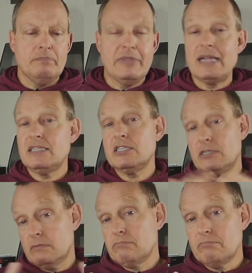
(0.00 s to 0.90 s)

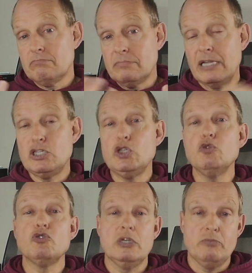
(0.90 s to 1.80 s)
That's
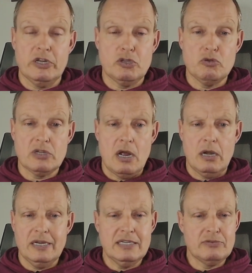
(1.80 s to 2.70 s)
usually what those
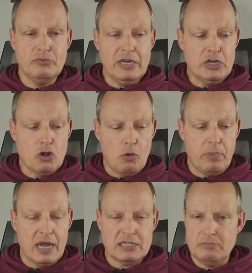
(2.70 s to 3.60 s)
are. There is really no
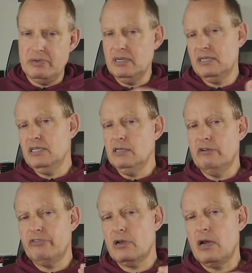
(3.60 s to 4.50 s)
possibility
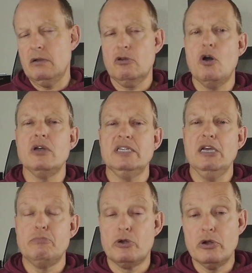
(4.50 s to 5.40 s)
of a collar causing
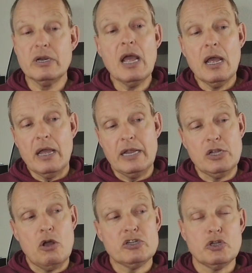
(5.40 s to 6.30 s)
a burn, and
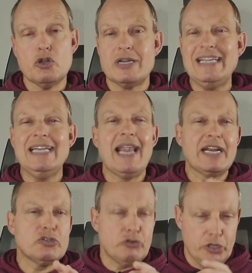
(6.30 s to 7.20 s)
they're also not
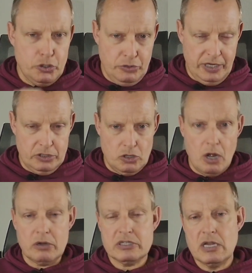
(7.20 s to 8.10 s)
electrocuting
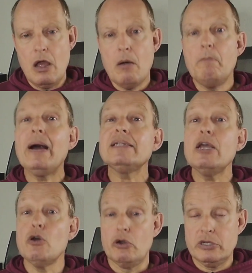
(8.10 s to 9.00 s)
dogs. But
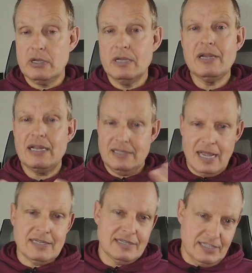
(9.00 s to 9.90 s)
they hurt, and
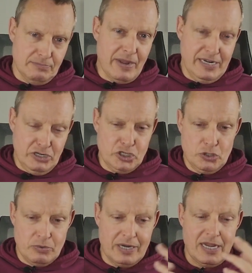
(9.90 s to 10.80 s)
that's the main
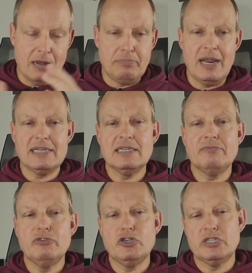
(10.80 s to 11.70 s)
issue, right? They're
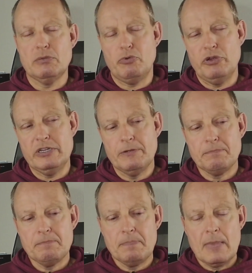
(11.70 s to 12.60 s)
unpleasant, which is the point.
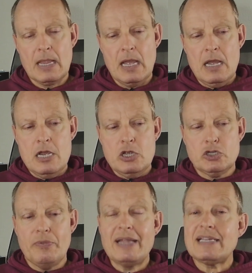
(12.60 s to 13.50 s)

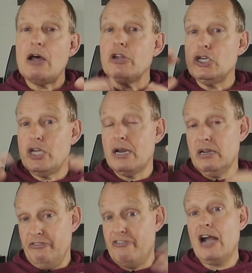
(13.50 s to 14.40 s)
So that's how they
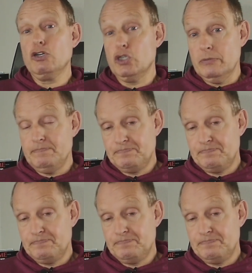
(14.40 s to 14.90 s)
generally function.